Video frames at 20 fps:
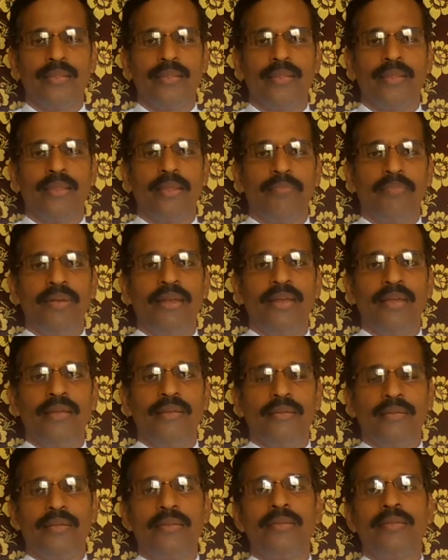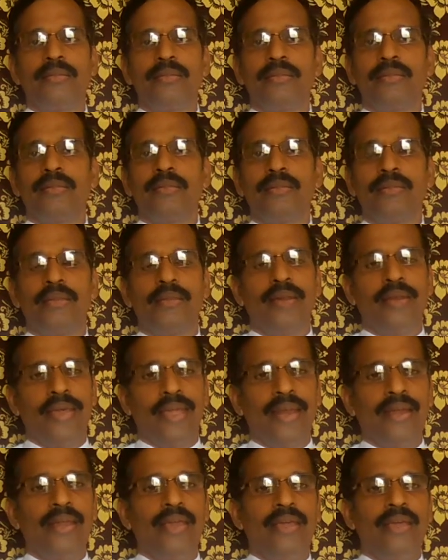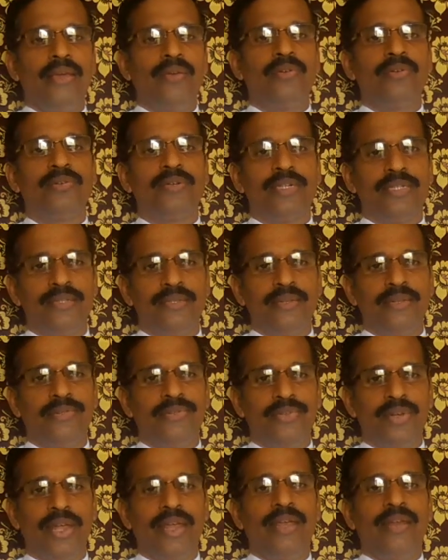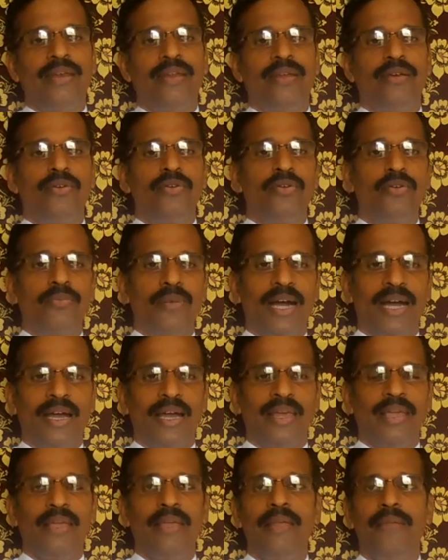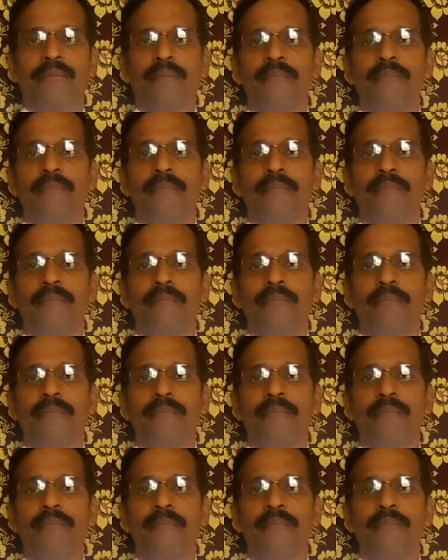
the lady who was staying in Dubai,